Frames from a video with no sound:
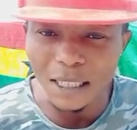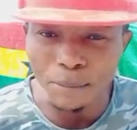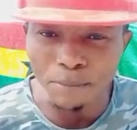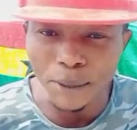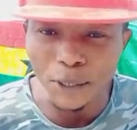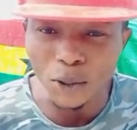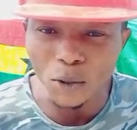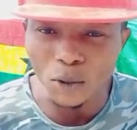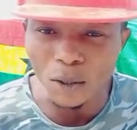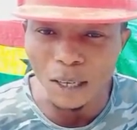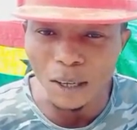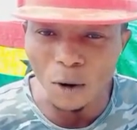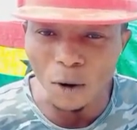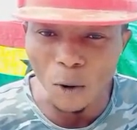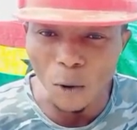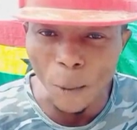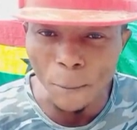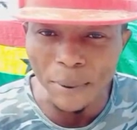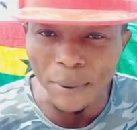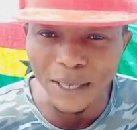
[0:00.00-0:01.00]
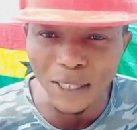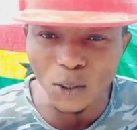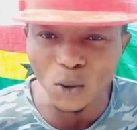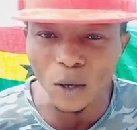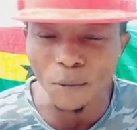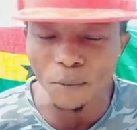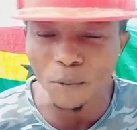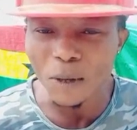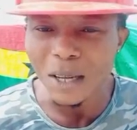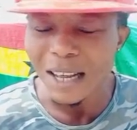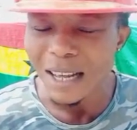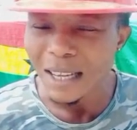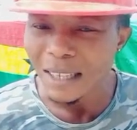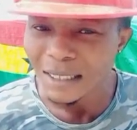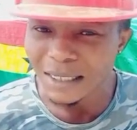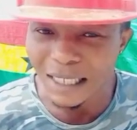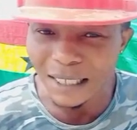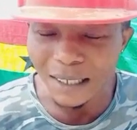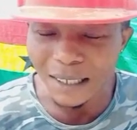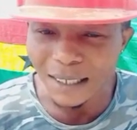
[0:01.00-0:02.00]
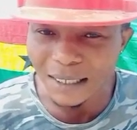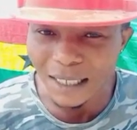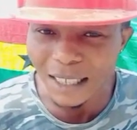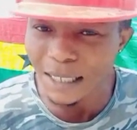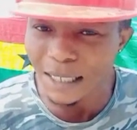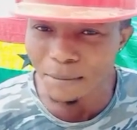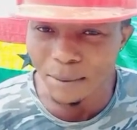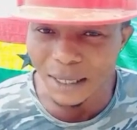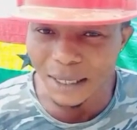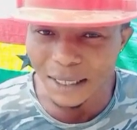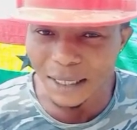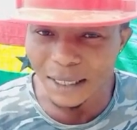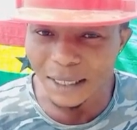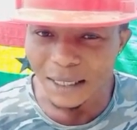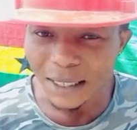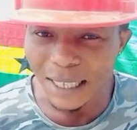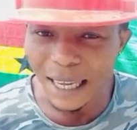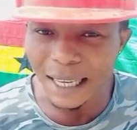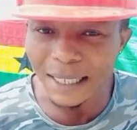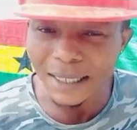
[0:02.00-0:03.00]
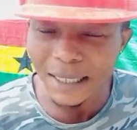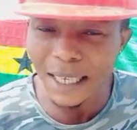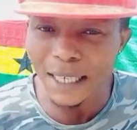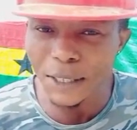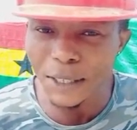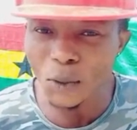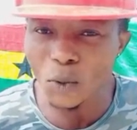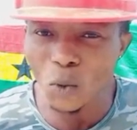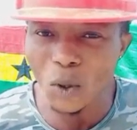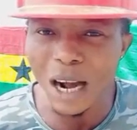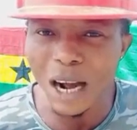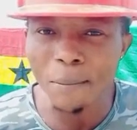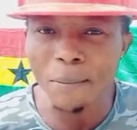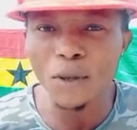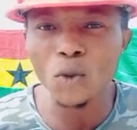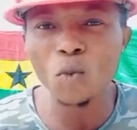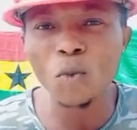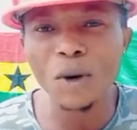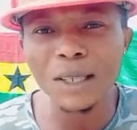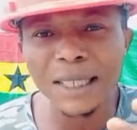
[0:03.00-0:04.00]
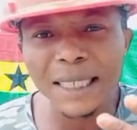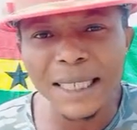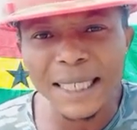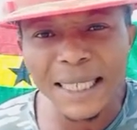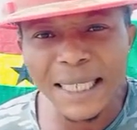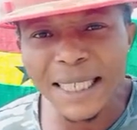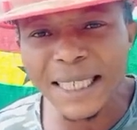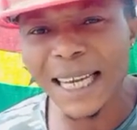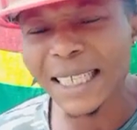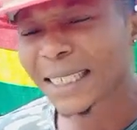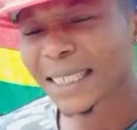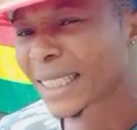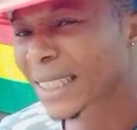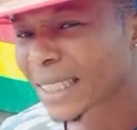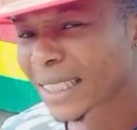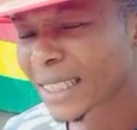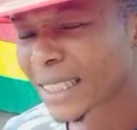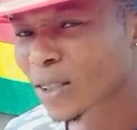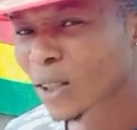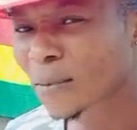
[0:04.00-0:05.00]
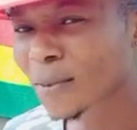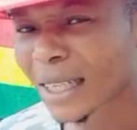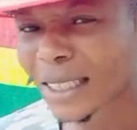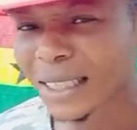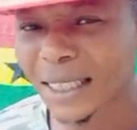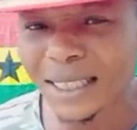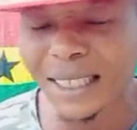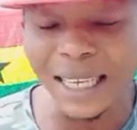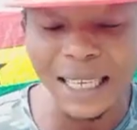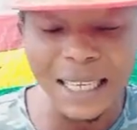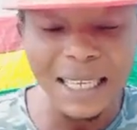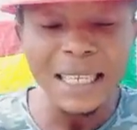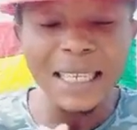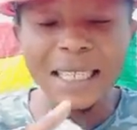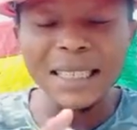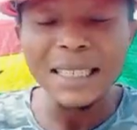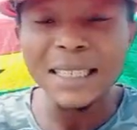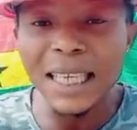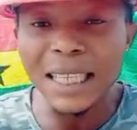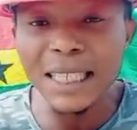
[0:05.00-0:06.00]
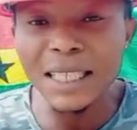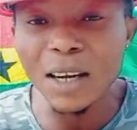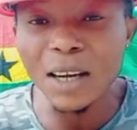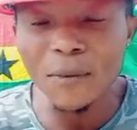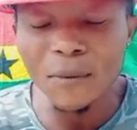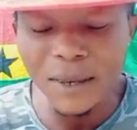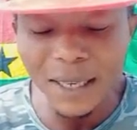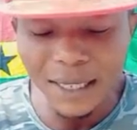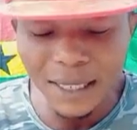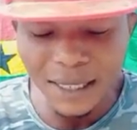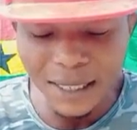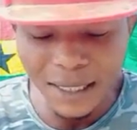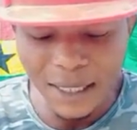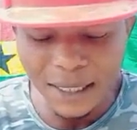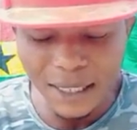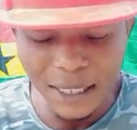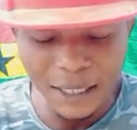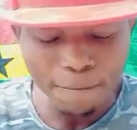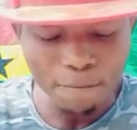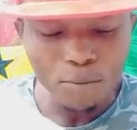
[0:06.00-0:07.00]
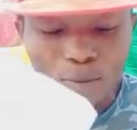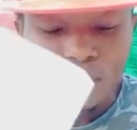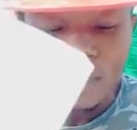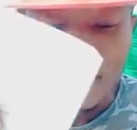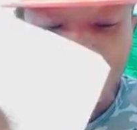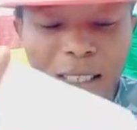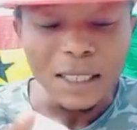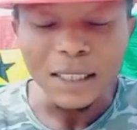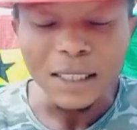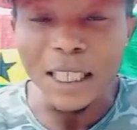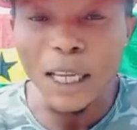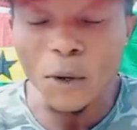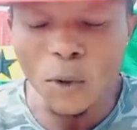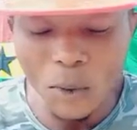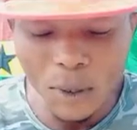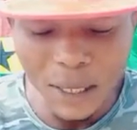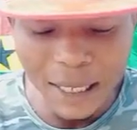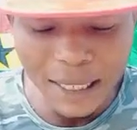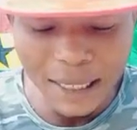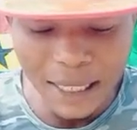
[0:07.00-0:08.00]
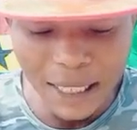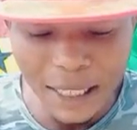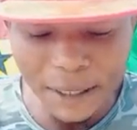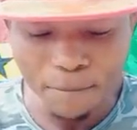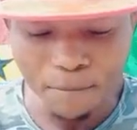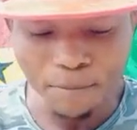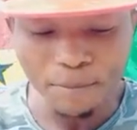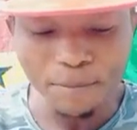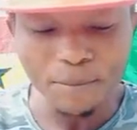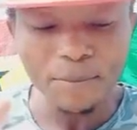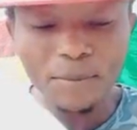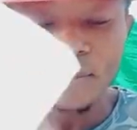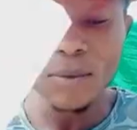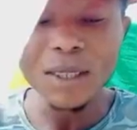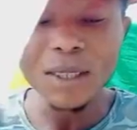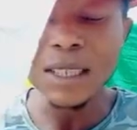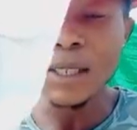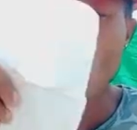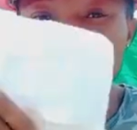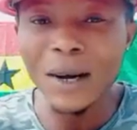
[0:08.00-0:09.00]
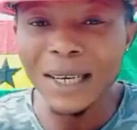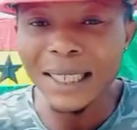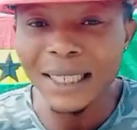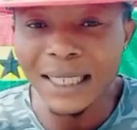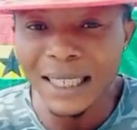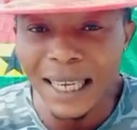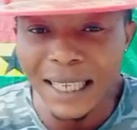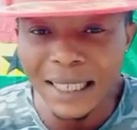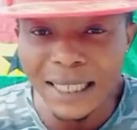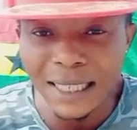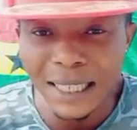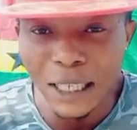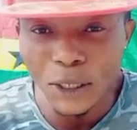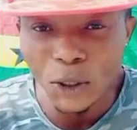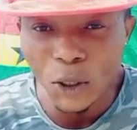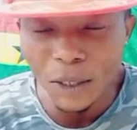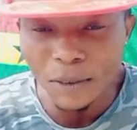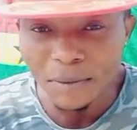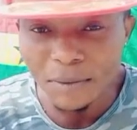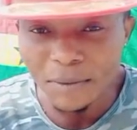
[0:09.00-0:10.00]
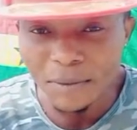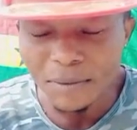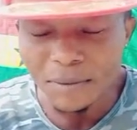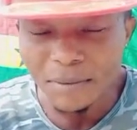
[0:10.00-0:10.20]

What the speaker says: debate or comparison of a celebrity. I'm telling you about what you need as a citizen of Nigeria. Study of electricity, security, quality education,